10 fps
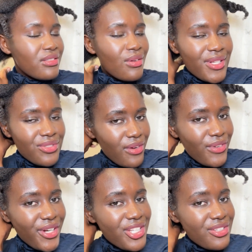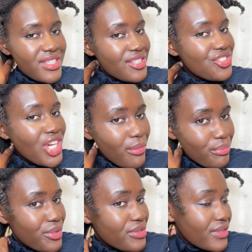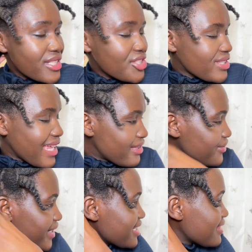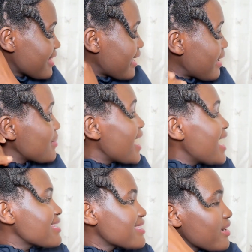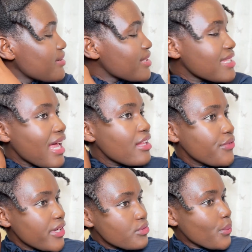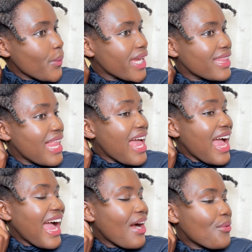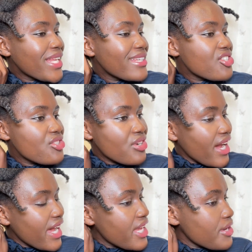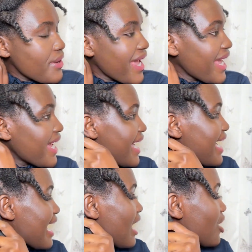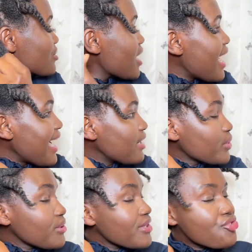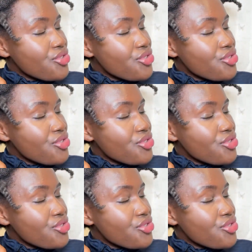want to avoid using shampoos with sulfate in them. Sulfate will dry your hair out, and when your